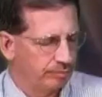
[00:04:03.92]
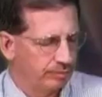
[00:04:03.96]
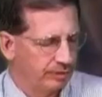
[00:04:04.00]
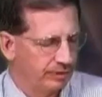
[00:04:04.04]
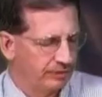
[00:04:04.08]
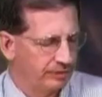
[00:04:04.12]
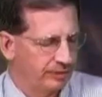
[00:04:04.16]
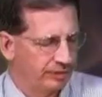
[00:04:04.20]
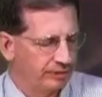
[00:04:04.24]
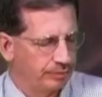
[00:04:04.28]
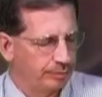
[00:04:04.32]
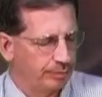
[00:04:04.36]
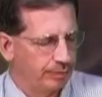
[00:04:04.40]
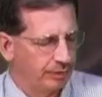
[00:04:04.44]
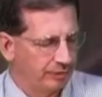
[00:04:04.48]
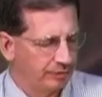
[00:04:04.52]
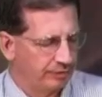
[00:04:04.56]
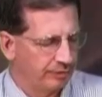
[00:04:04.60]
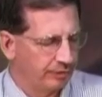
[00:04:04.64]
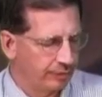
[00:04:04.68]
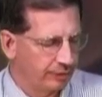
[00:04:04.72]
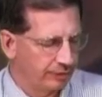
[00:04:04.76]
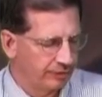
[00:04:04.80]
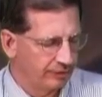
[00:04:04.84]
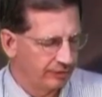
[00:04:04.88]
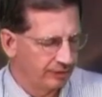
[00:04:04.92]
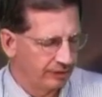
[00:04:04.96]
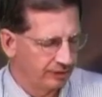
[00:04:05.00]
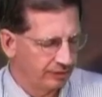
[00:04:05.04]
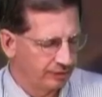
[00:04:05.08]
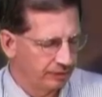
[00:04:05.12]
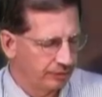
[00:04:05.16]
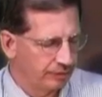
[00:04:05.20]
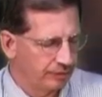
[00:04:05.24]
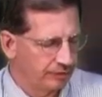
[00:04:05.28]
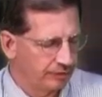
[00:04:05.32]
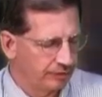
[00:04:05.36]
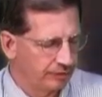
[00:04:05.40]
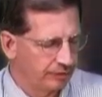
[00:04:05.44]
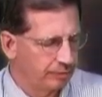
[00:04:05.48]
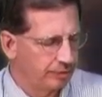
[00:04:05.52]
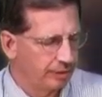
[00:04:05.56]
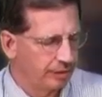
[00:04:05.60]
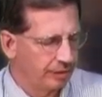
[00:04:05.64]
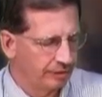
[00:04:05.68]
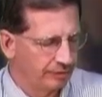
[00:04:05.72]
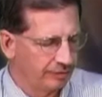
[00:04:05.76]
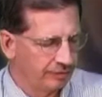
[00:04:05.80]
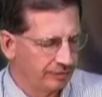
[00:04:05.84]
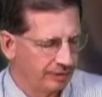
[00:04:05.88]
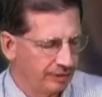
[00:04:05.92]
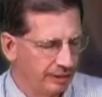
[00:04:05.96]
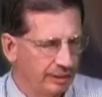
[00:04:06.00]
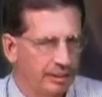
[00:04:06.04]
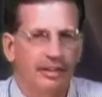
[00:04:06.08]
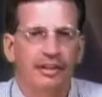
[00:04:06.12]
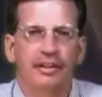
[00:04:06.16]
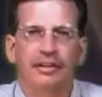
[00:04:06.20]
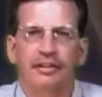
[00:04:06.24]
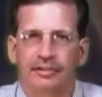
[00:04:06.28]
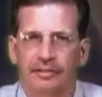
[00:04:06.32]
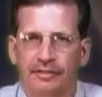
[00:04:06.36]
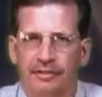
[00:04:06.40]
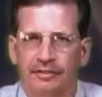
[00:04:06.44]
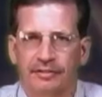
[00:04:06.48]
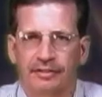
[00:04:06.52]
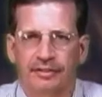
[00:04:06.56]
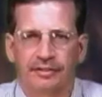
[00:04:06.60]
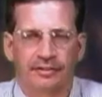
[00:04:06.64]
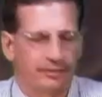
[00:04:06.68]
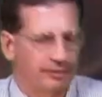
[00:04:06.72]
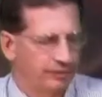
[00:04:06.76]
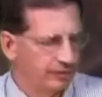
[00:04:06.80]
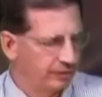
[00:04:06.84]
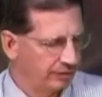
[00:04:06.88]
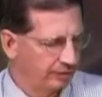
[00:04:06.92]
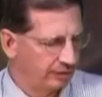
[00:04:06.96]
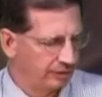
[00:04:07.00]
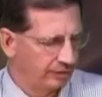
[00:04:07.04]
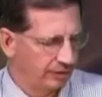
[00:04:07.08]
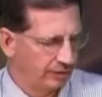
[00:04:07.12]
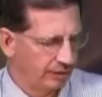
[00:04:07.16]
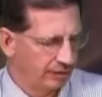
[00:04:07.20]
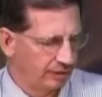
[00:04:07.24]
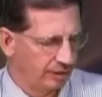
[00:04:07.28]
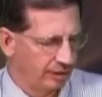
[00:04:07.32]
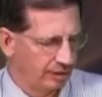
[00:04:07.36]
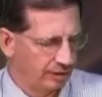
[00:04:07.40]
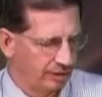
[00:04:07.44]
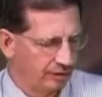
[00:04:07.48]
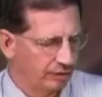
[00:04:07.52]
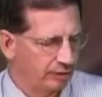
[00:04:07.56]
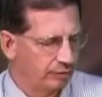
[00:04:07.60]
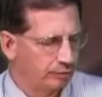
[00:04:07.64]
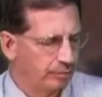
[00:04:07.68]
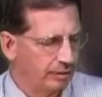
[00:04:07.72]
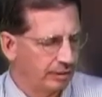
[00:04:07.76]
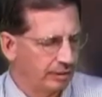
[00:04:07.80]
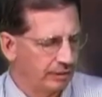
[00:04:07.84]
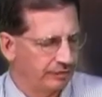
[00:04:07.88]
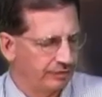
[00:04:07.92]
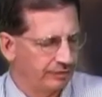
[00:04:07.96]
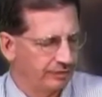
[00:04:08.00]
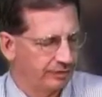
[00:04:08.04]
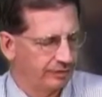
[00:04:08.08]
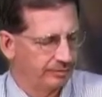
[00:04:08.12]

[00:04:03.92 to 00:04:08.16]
but since both 4 and 6 go into 12, you'll use the 12.